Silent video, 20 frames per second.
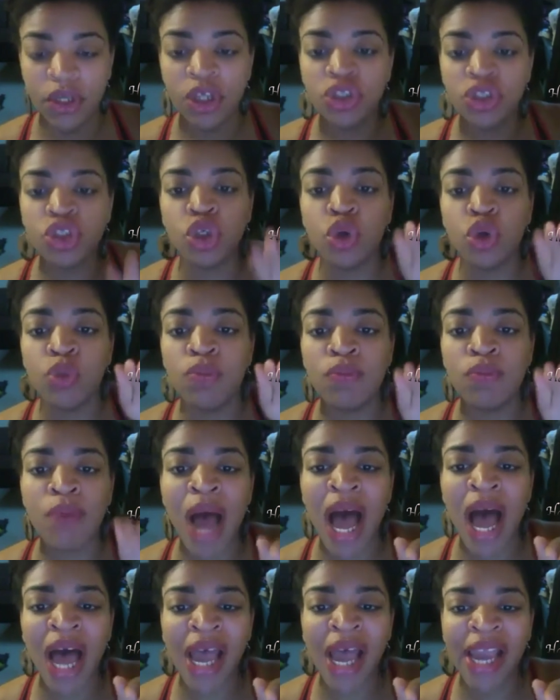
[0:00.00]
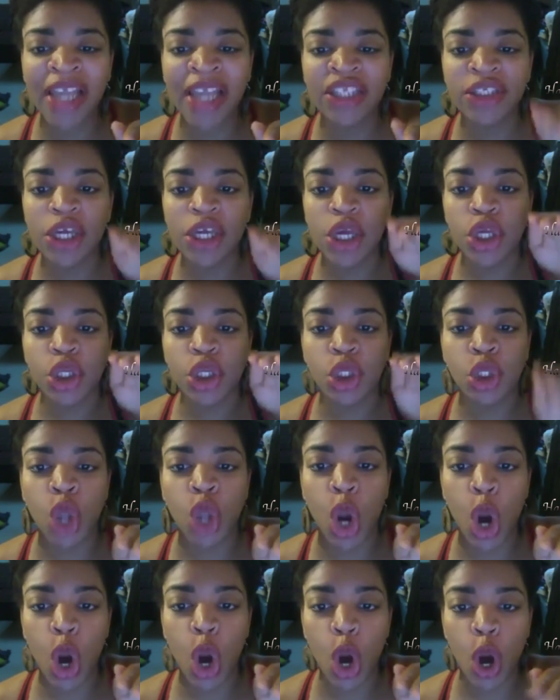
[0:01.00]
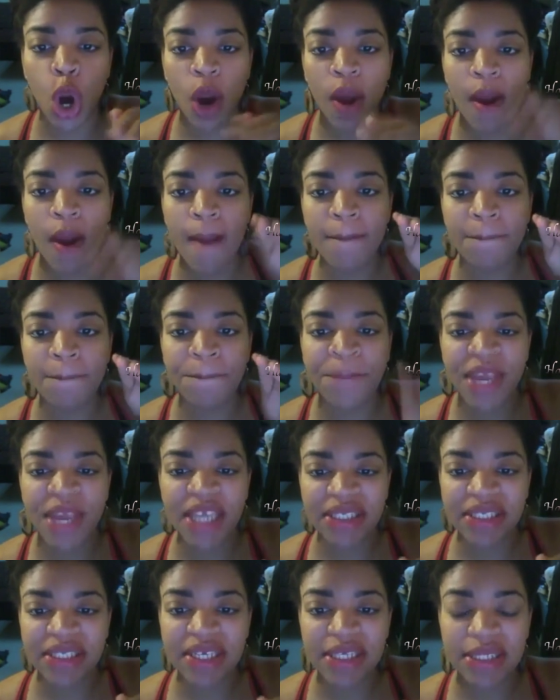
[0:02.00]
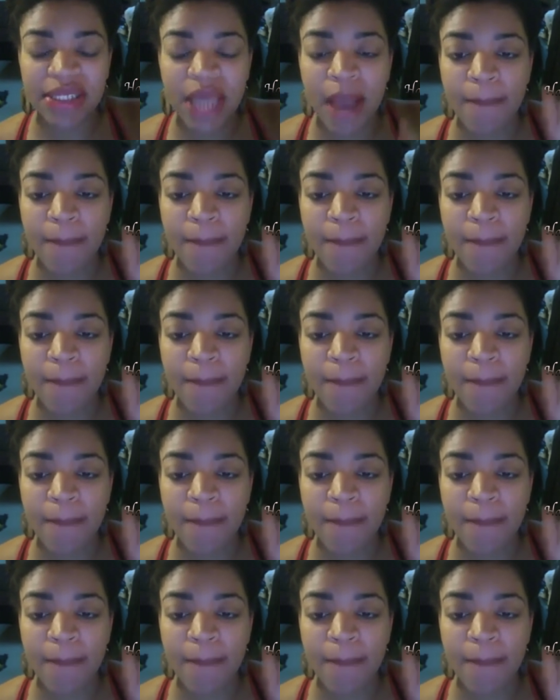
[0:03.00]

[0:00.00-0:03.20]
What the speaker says: to mind your business.